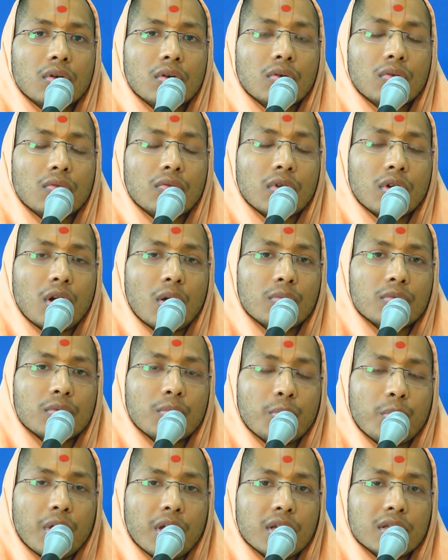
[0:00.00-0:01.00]
one of the
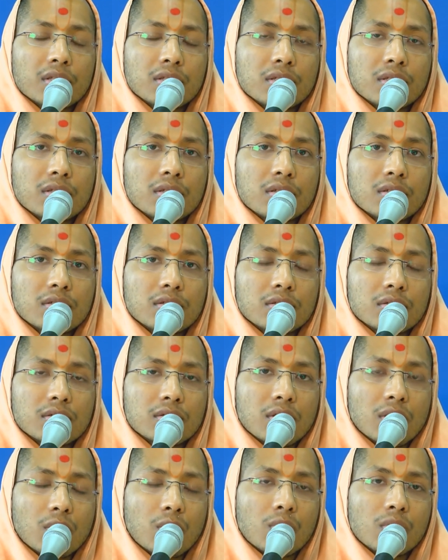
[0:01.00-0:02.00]
best
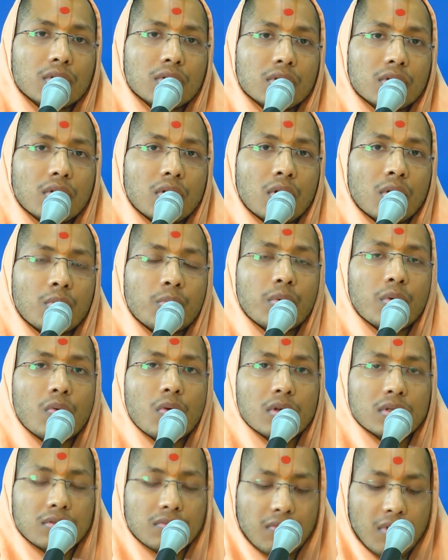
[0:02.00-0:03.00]
servant of
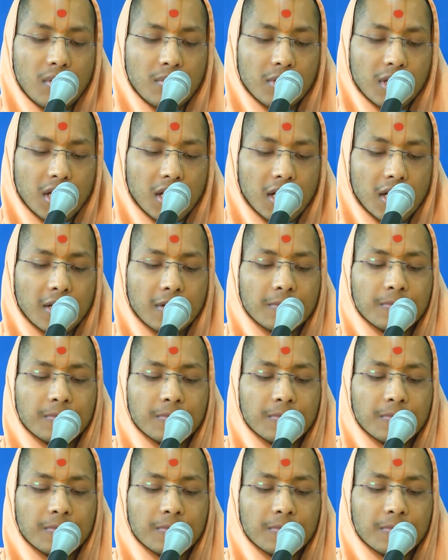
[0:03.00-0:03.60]
Bhagwan Swaminarayan.